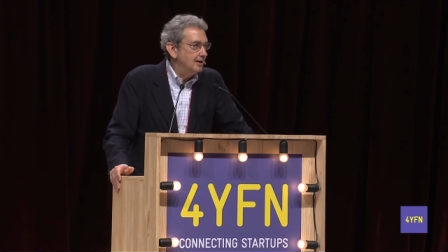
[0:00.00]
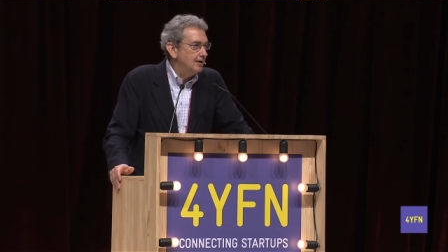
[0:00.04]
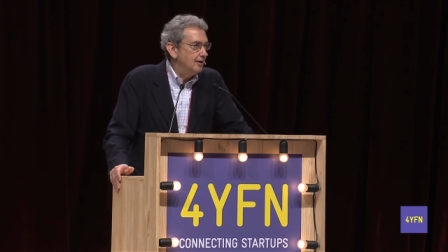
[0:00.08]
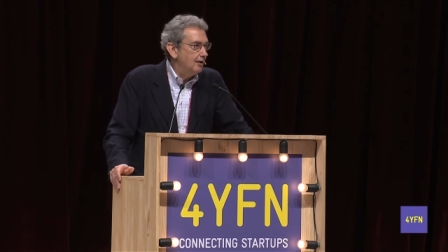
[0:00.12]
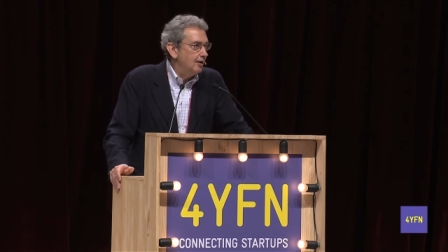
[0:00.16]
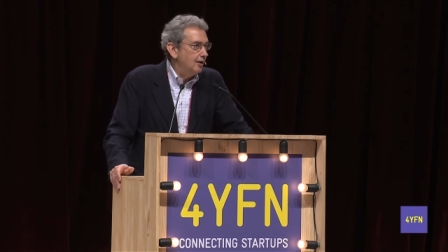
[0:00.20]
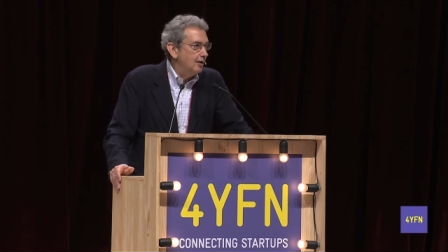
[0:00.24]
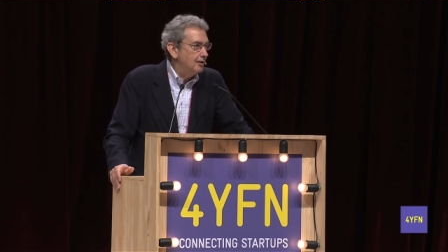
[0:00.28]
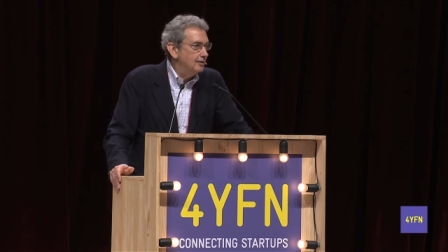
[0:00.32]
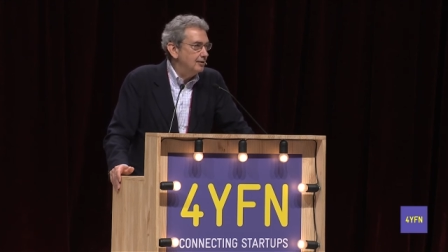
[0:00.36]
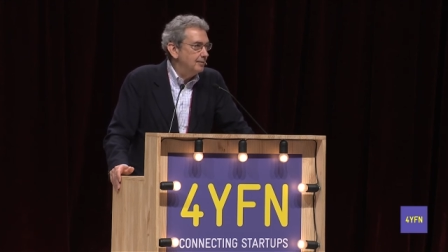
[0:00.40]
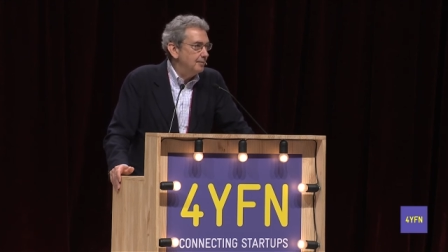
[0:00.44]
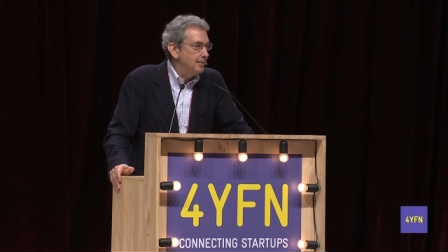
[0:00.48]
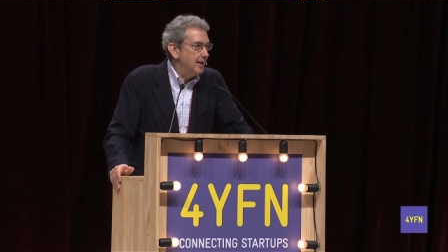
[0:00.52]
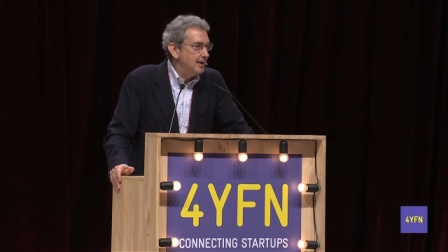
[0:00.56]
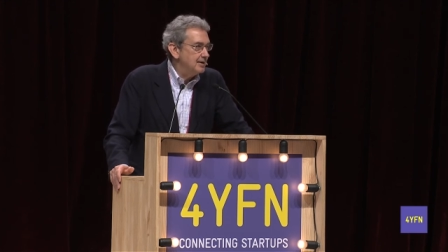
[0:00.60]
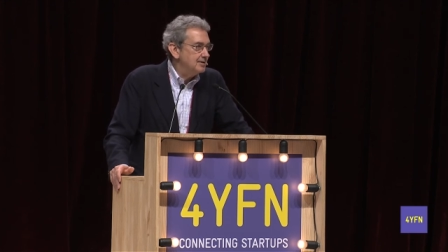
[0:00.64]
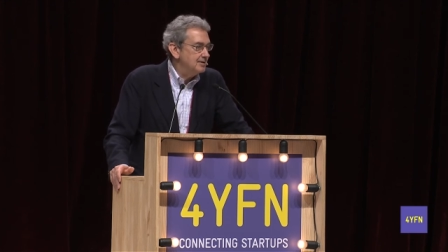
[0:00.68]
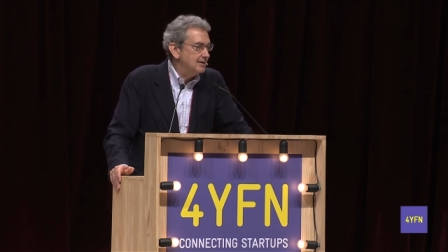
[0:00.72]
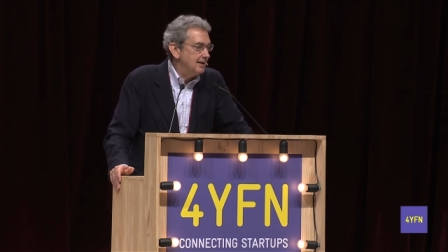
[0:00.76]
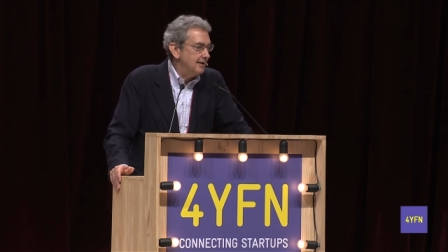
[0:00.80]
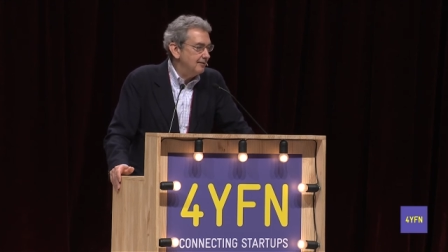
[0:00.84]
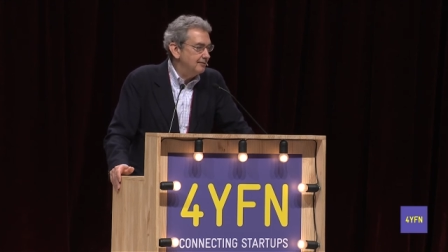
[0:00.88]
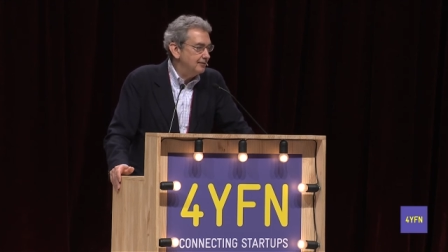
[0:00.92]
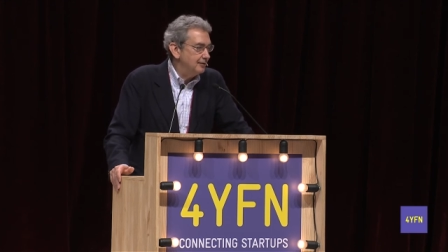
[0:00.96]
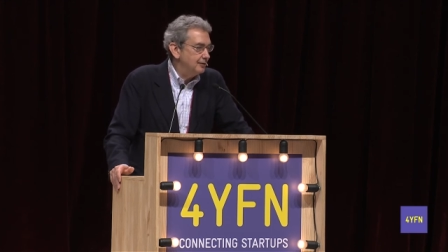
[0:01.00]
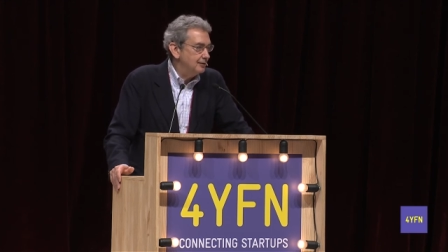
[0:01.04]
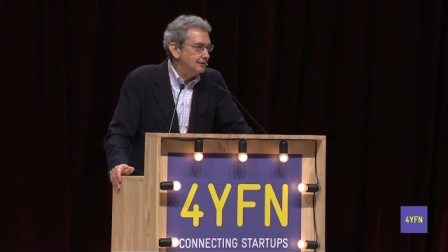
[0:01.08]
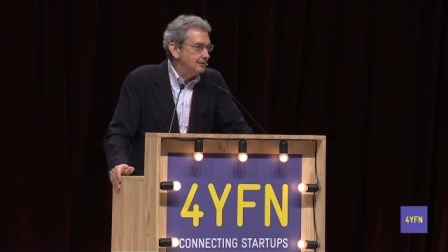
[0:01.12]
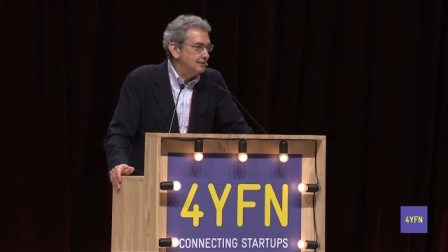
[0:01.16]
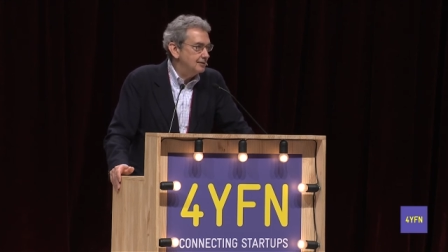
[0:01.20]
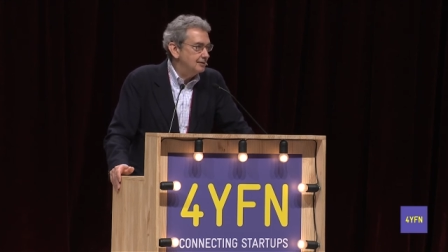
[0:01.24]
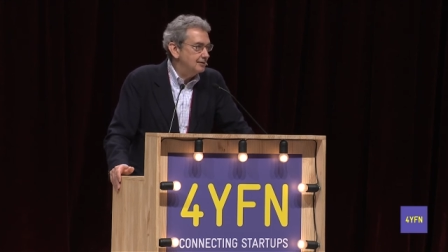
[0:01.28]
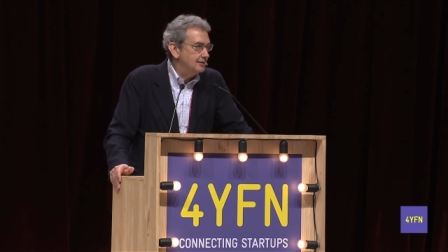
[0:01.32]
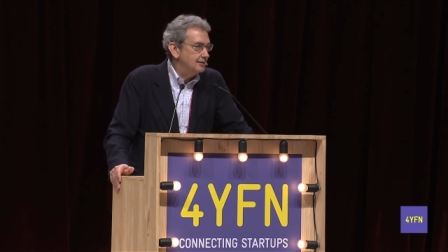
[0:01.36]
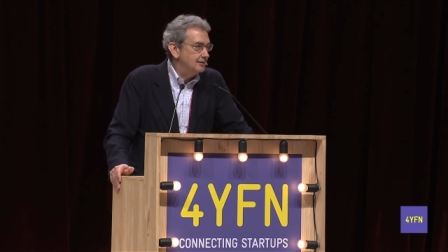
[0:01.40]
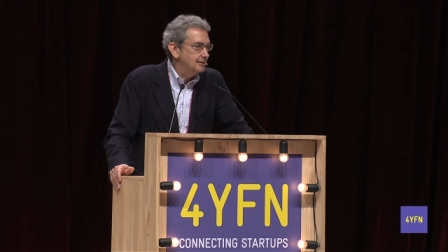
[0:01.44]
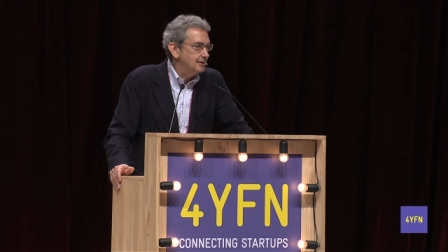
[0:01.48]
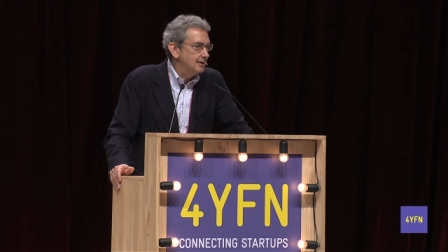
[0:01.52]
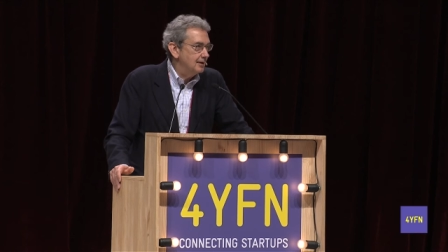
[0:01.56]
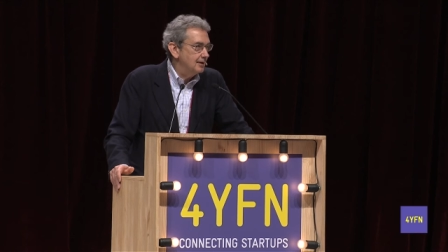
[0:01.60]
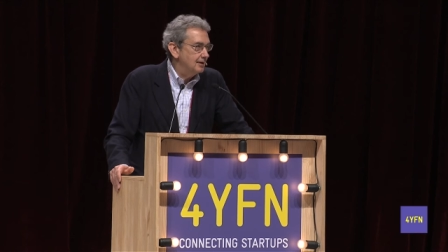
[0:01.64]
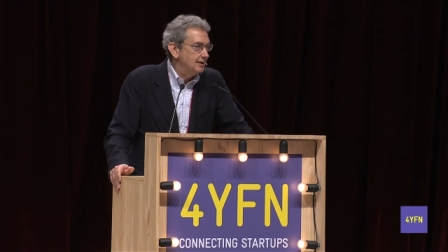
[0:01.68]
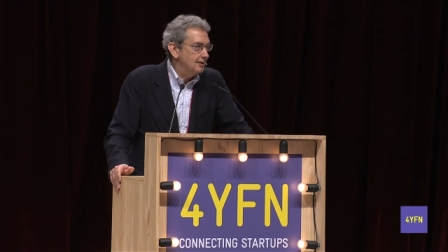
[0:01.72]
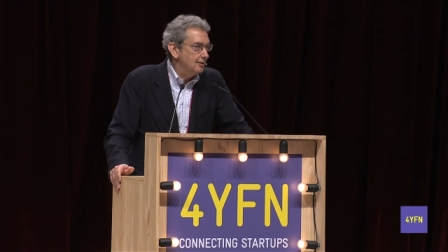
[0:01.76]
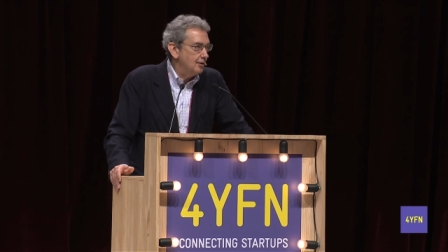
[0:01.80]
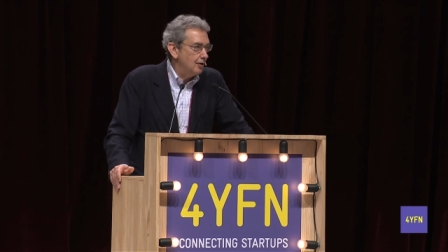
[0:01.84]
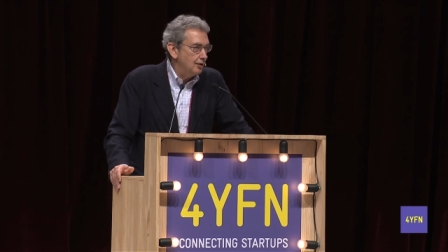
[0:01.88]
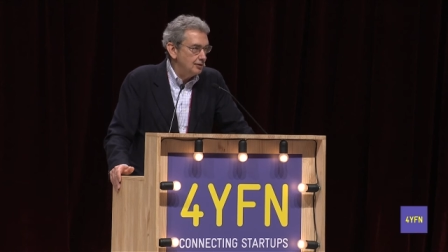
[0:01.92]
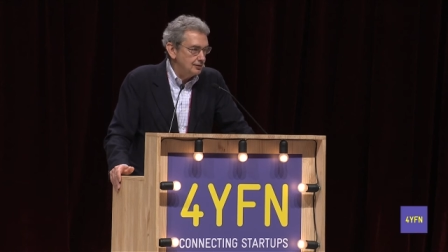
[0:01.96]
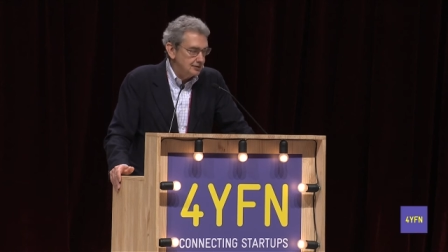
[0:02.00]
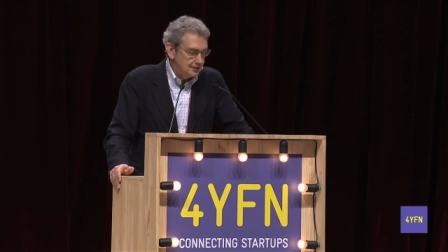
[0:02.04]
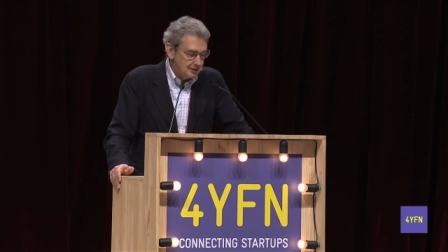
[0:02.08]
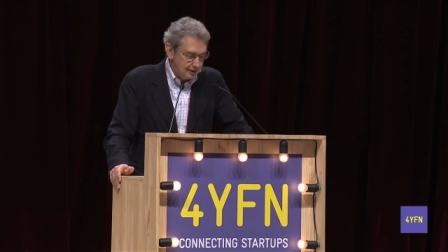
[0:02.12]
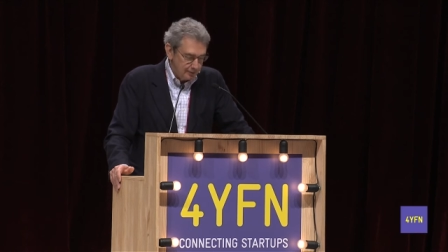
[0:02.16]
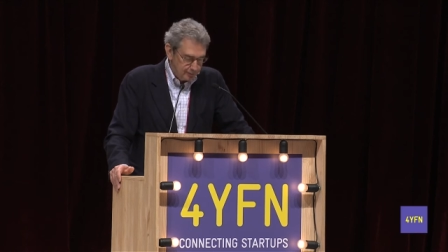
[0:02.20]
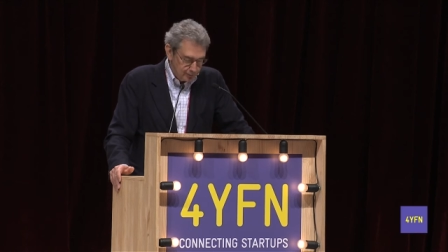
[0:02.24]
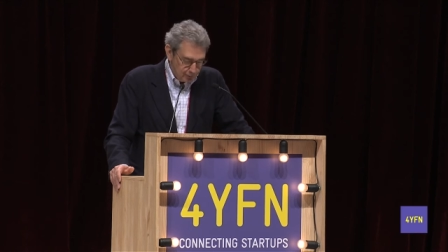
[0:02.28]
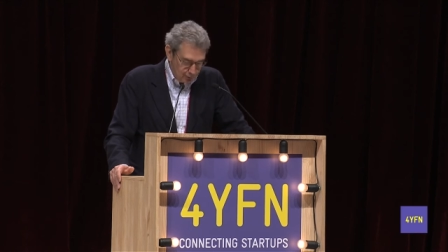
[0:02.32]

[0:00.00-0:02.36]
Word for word: on the best effort concept.